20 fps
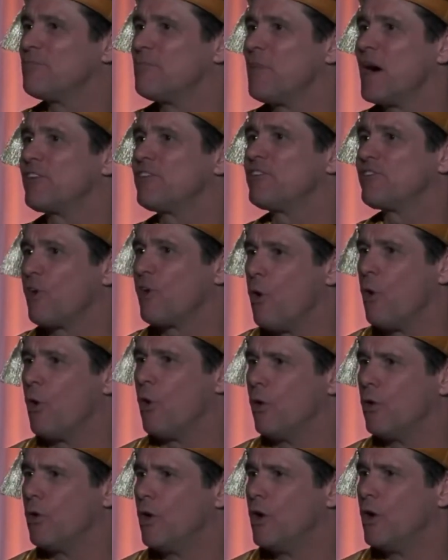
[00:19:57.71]
of my
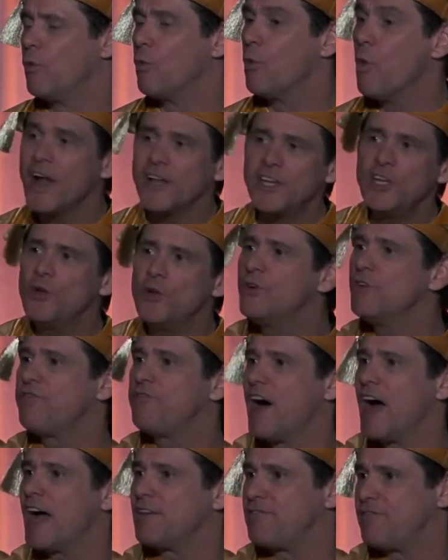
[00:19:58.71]
soul, one
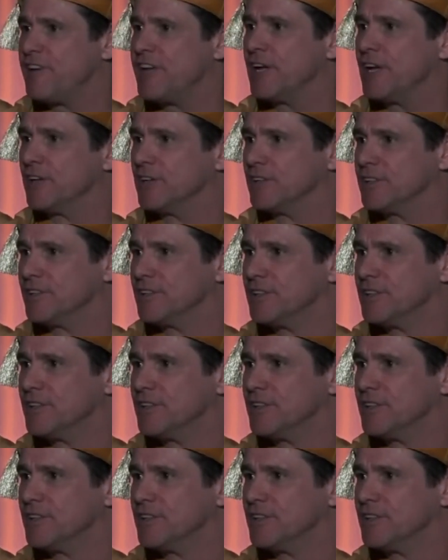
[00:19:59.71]
unified field.